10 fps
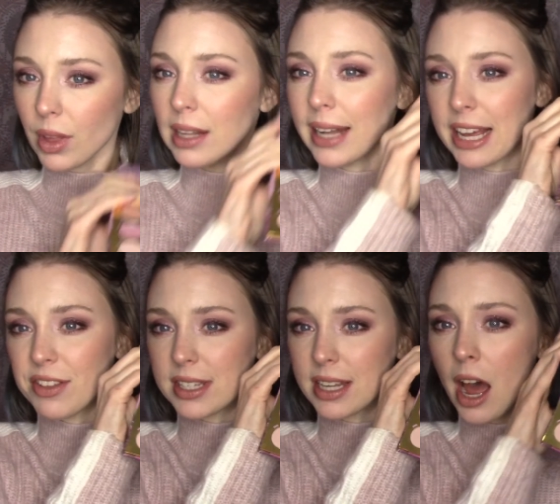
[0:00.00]
like
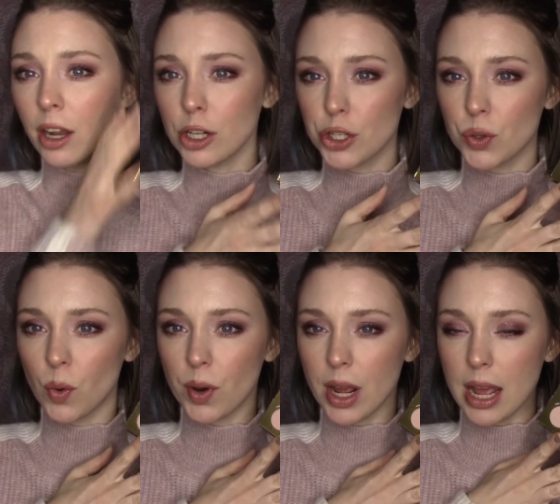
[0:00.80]
this color
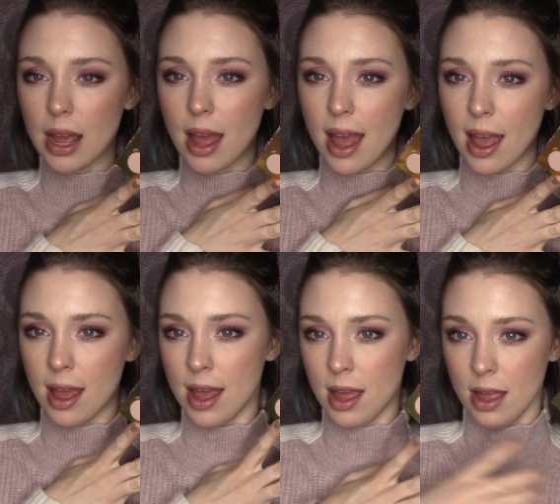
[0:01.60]
story
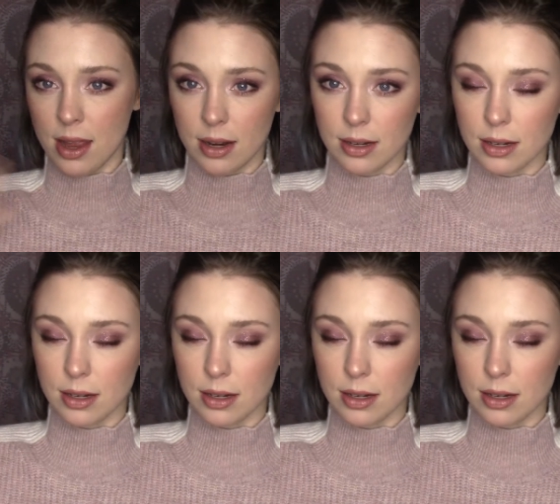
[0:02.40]
and